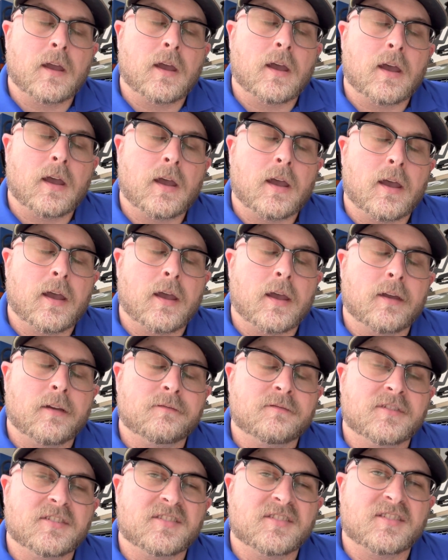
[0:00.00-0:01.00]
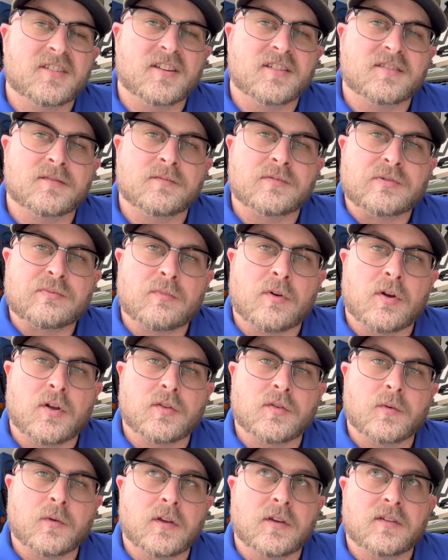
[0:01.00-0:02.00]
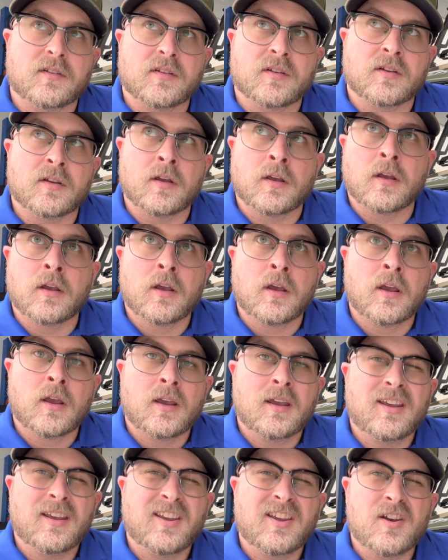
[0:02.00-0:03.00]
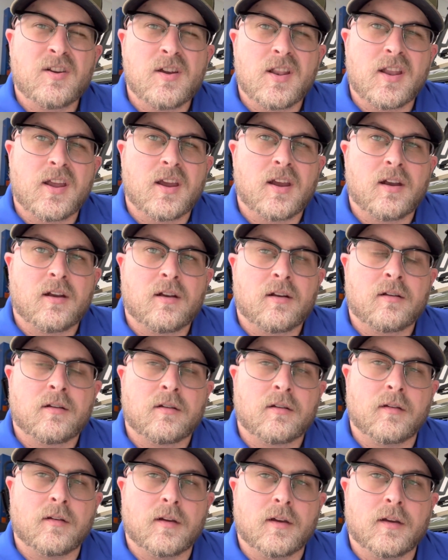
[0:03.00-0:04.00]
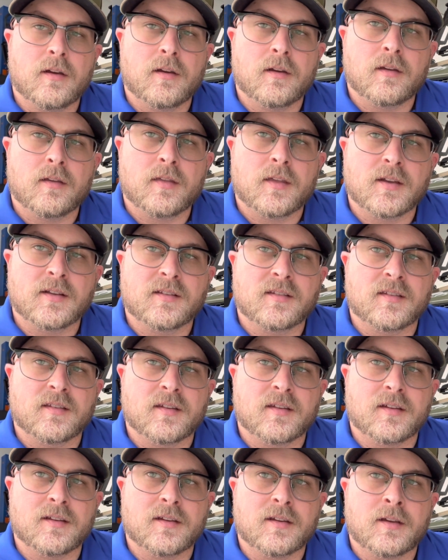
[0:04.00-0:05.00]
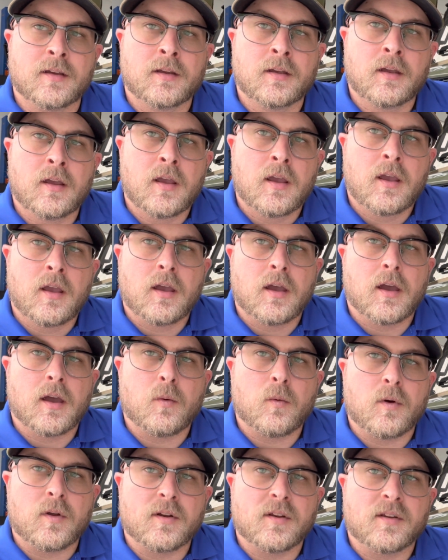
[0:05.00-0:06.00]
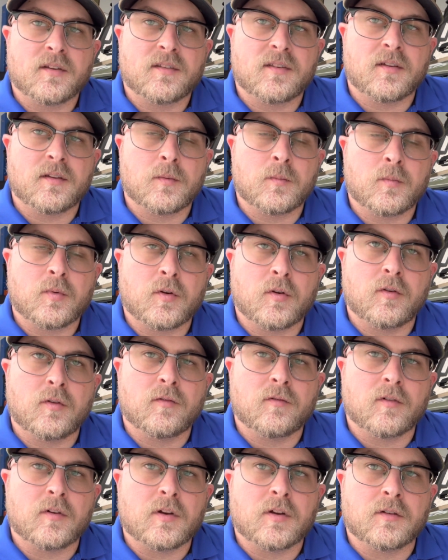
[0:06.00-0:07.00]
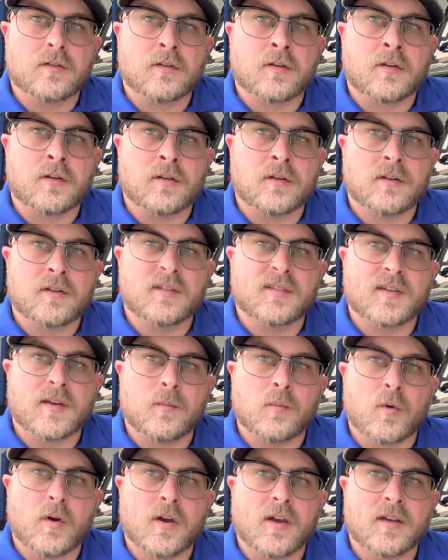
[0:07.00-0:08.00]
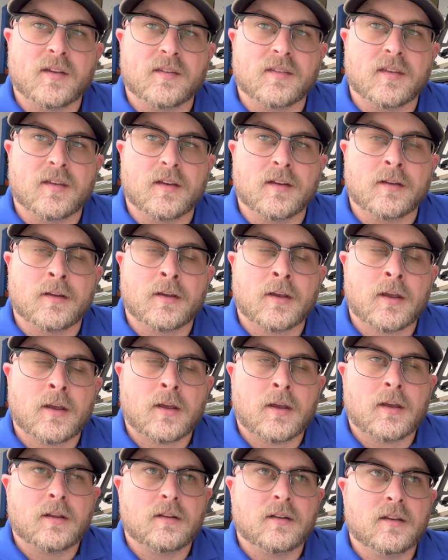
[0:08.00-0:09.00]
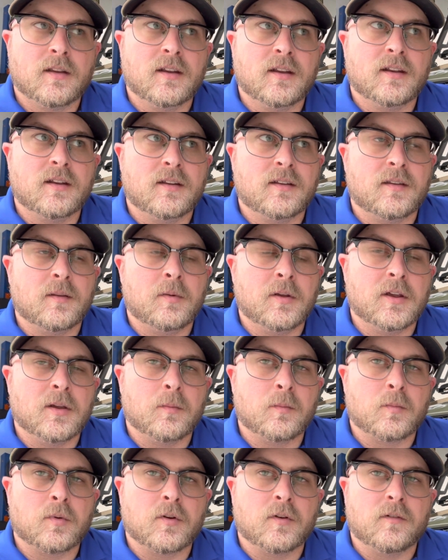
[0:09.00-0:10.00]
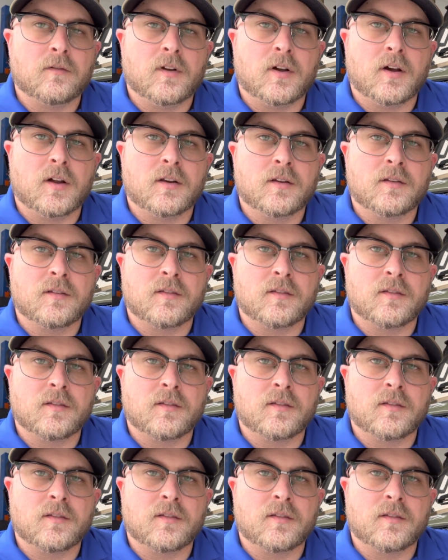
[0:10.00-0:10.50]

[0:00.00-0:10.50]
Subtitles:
I've just done some small tweaks here and there, things that I wanted to improve on in some ways that needed to be improved on.